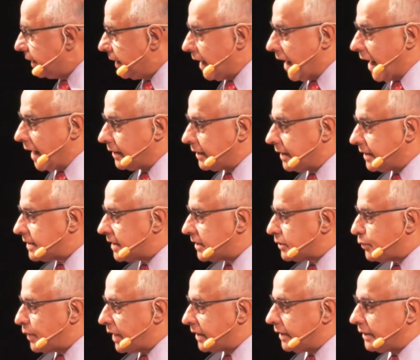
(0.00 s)
and this
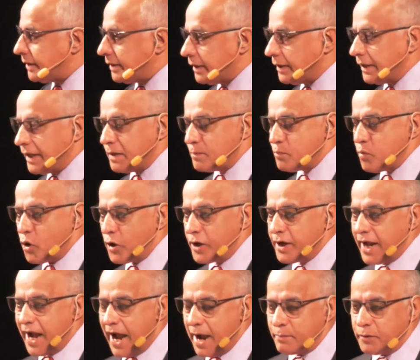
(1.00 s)
is where the turning
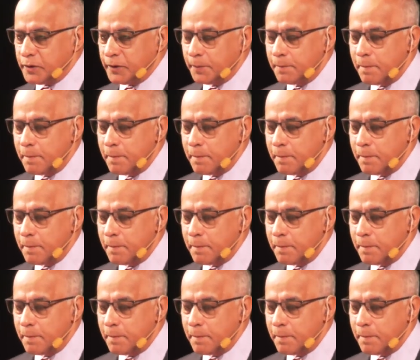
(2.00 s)
point happened,